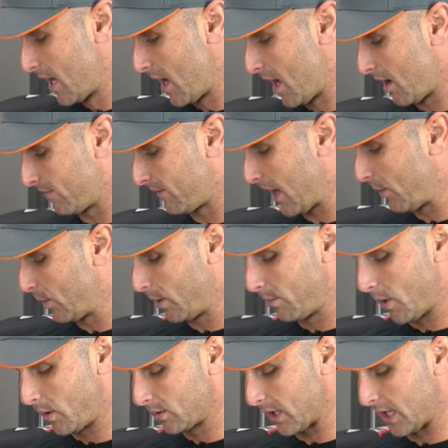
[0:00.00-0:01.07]
uh, flywheel
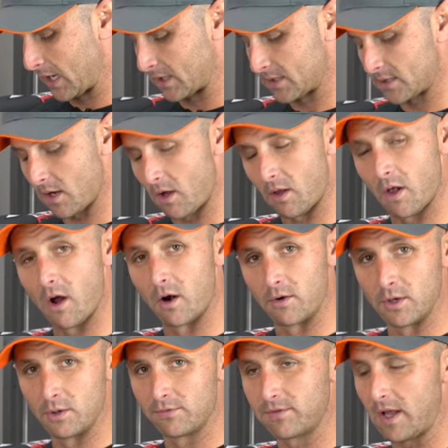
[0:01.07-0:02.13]
bolt and install our
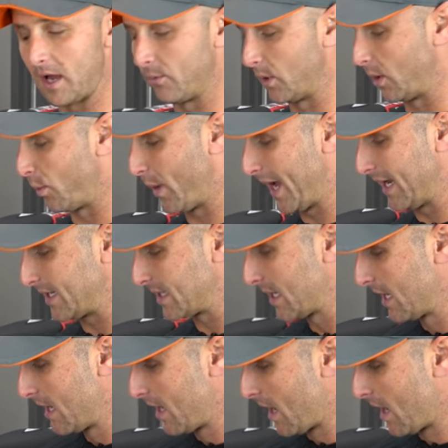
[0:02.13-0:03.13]
new flywheel weight.